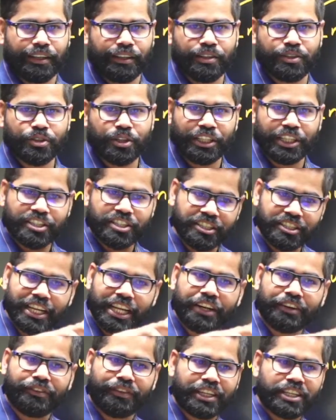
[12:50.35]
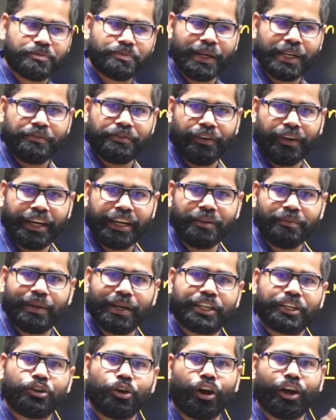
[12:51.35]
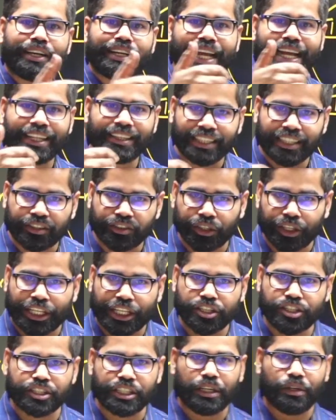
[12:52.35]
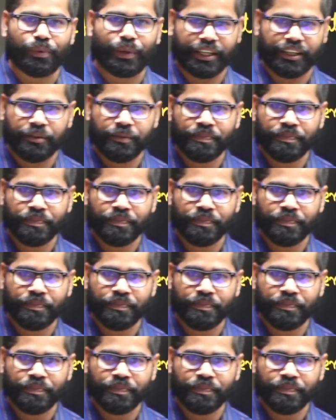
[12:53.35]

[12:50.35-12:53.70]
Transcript: So this is an investment fund, but not like the traditional one.